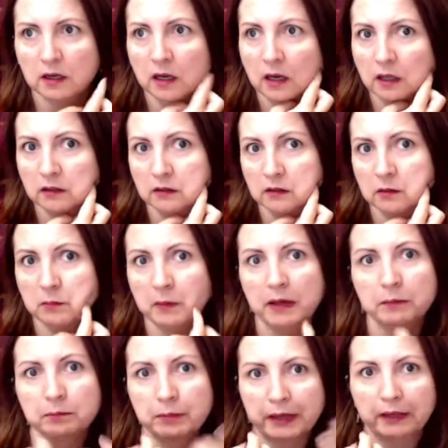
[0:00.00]
until
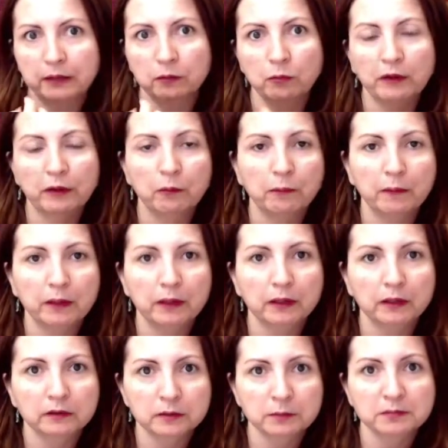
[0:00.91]
my pain went
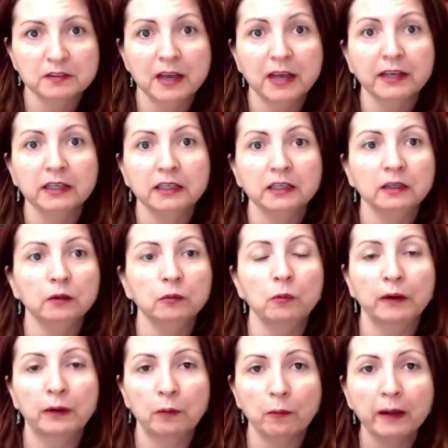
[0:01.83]
away, subsided, and it
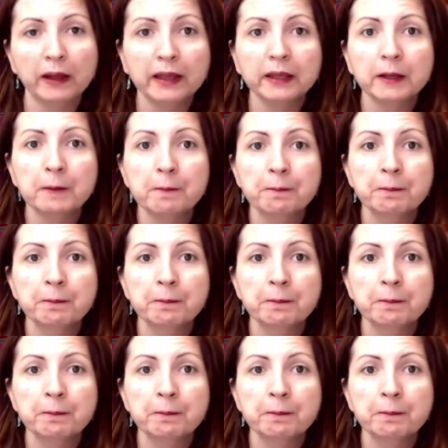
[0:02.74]
went away.